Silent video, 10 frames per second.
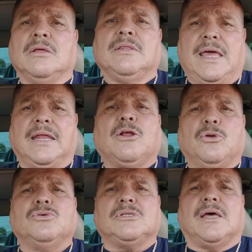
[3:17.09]
that
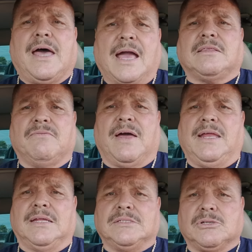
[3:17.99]
includes an uh, act of
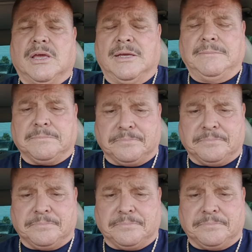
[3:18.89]
violence. Okay,